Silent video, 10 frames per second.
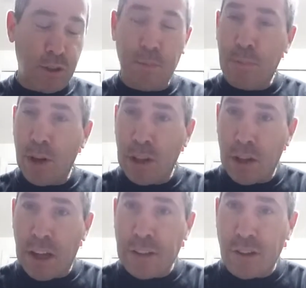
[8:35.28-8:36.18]
just put a
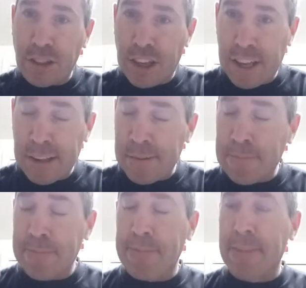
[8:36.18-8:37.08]
little on your skin,
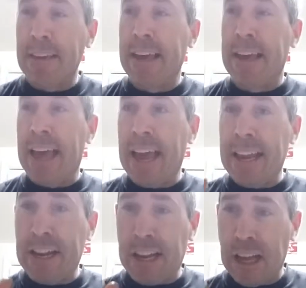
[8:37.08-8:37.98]
and
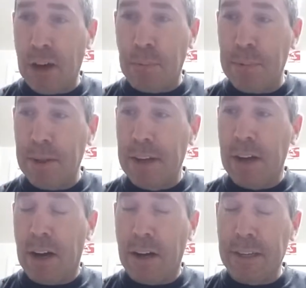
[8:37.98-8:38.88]
it'll help
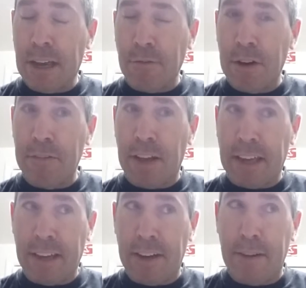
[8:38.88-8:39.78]
get rid of
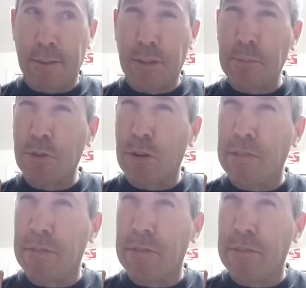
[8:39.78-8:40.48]
like some sort